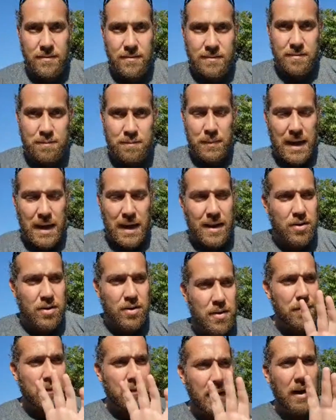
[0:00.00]
Back to
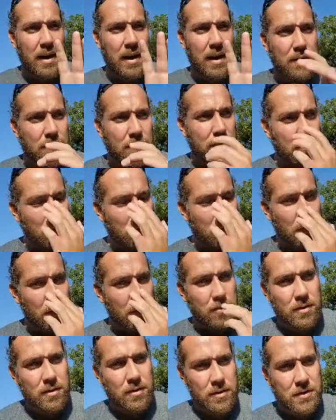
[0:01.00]
the five, or
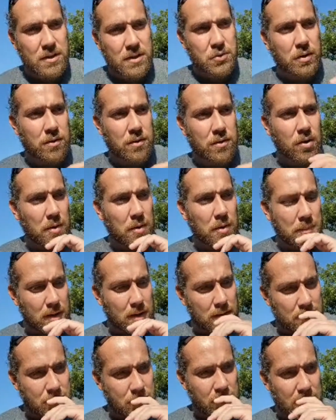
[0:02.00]
since we're talking about
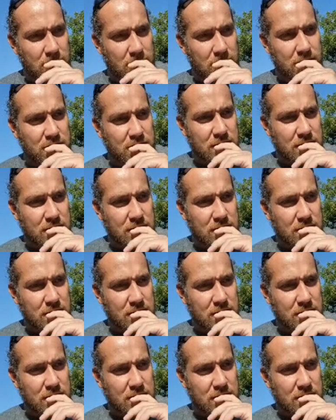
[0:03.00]
Israelis,